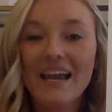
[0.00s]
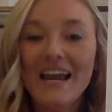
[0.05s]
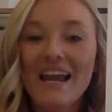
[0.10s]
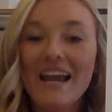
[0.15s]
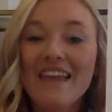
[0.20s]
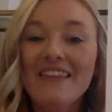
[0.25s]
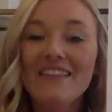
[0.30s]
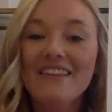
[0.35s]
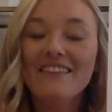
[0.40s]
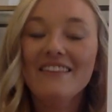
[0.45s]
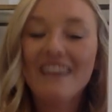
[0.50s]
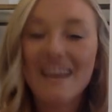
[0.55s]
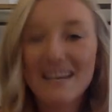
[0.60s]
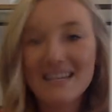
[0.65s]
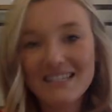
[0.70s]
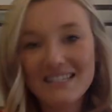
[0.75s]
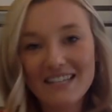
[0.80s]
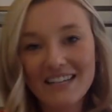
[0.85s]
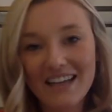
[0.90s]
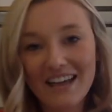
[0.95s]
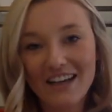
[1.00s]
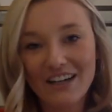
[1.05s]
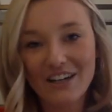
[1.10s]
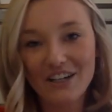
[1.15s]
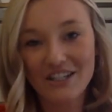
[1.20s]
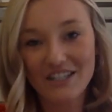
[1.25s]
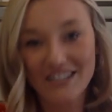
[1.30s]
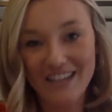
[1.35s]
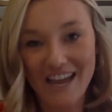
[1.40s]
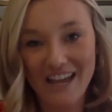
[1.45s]
And the last thing on our
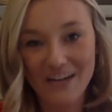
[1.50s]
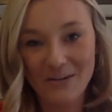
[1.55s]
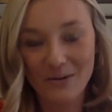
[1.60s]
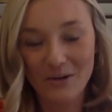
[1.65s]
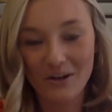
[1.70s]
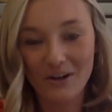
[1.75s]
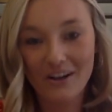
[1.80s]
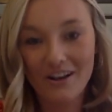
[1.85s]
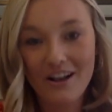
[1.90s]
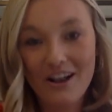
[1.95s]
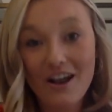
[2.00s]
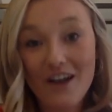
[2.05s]
schedule